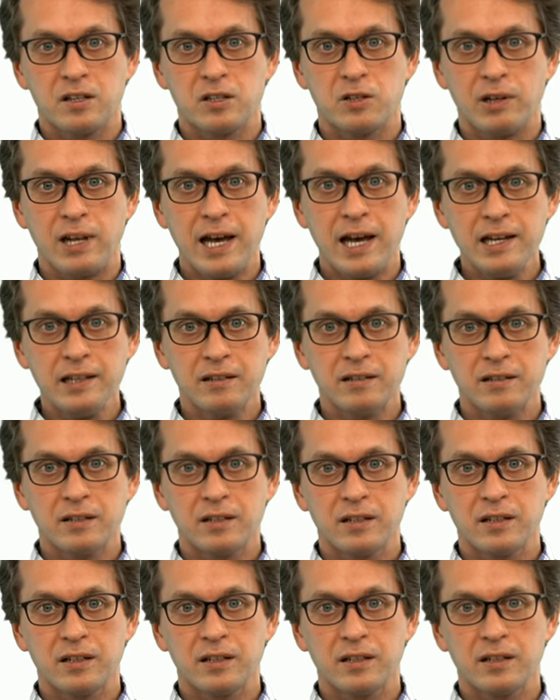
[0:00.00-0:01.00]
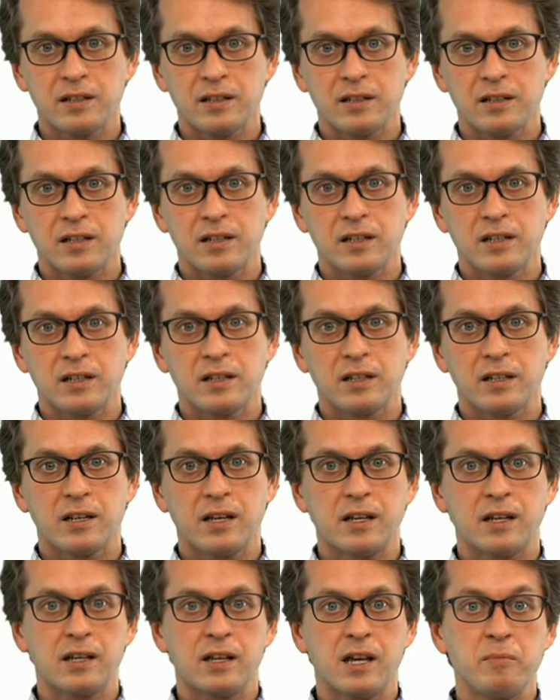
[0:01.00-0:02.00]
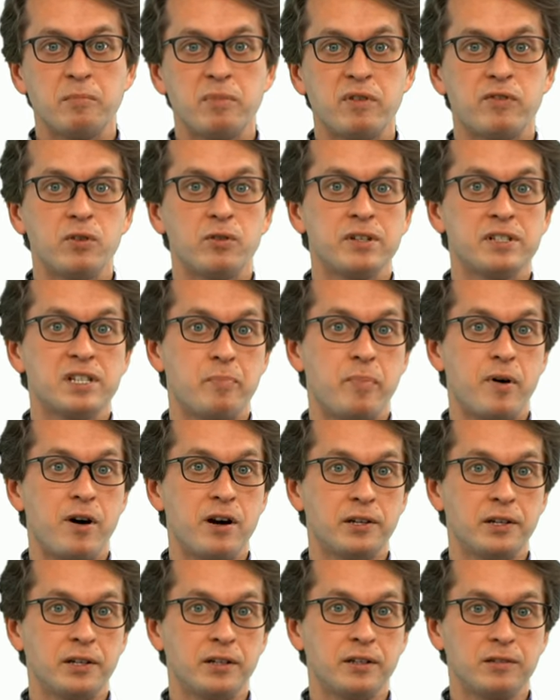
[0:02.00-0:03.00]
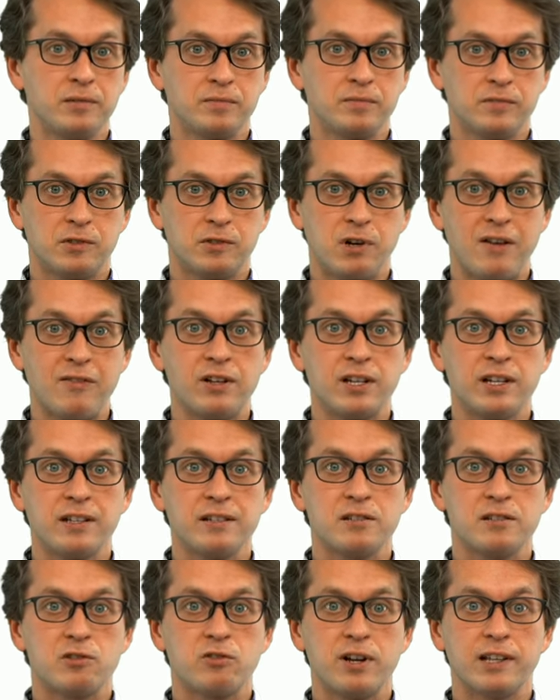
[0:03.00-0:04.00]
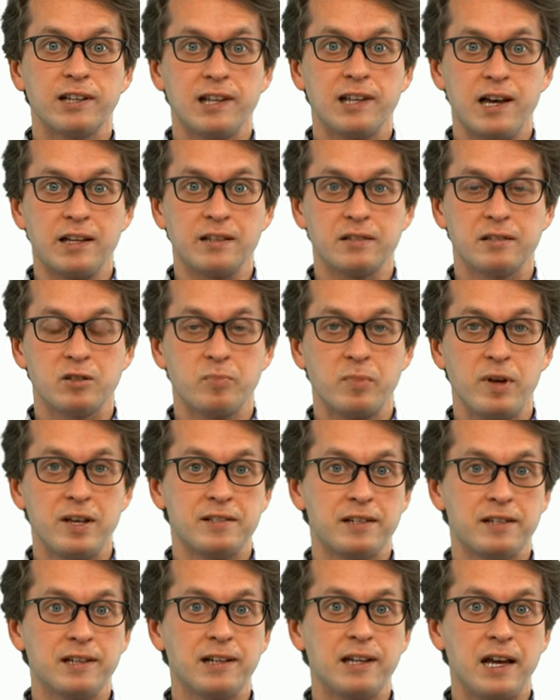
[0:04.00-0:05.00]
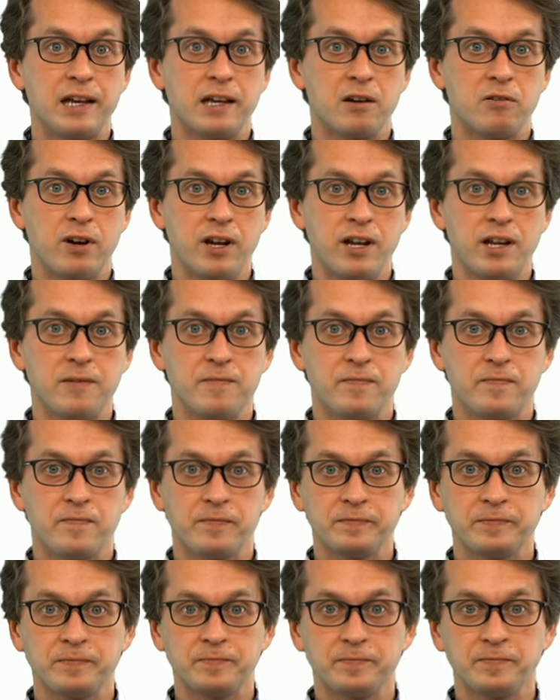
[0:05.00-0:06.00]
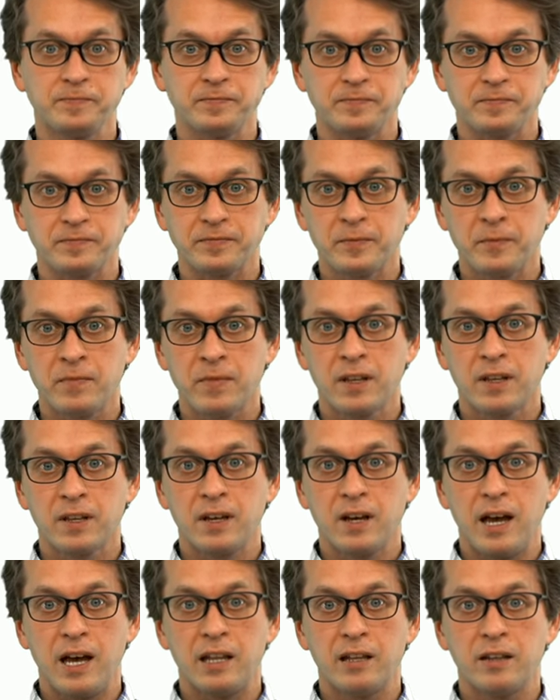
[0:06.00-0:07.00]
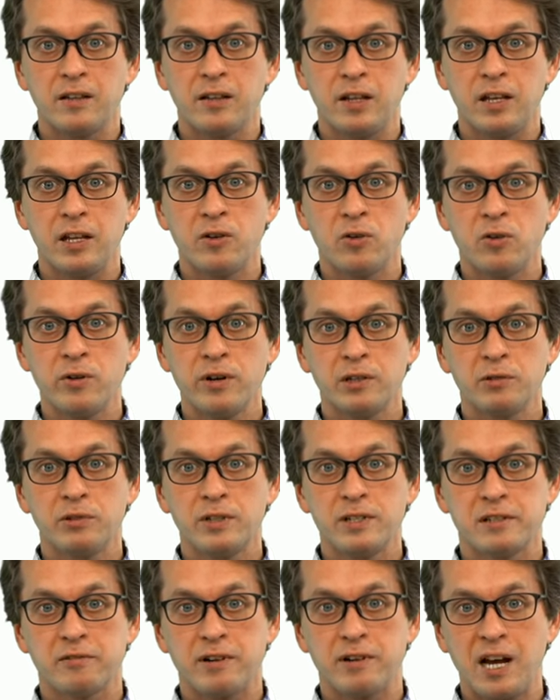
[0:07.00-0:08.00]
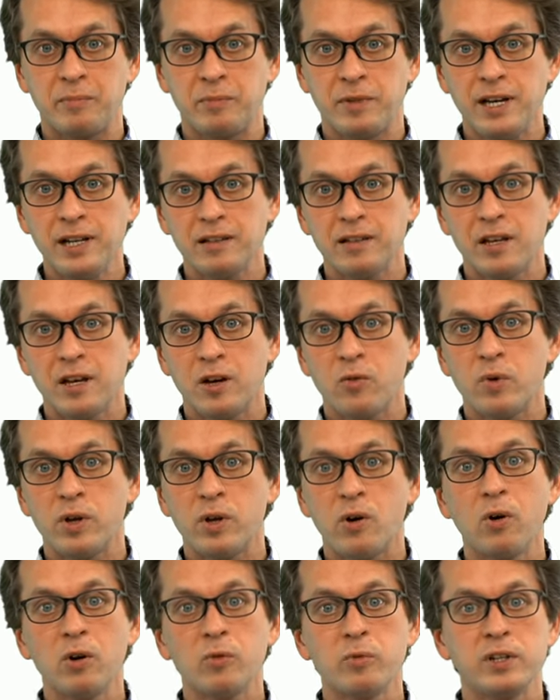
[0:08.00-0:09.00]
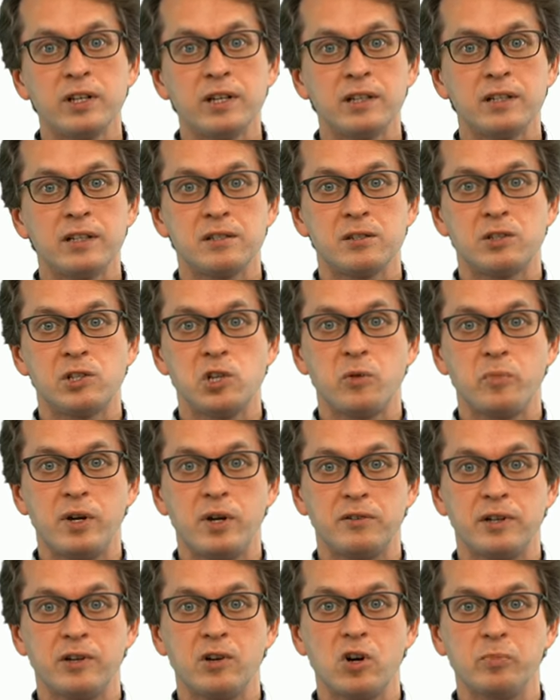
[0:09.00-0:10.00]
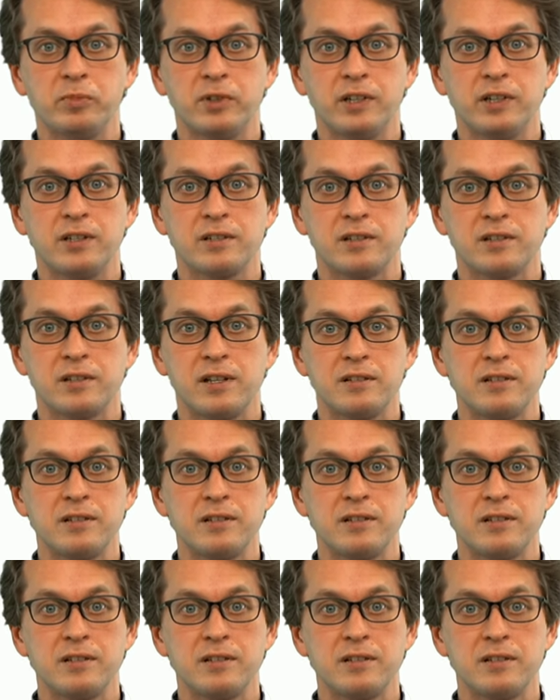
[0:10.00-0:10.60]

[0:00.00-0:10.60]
So light can be viewed as a particle traveling in straight lines, so basically like a ray. And in order to describe that, we all we need is geometric optics.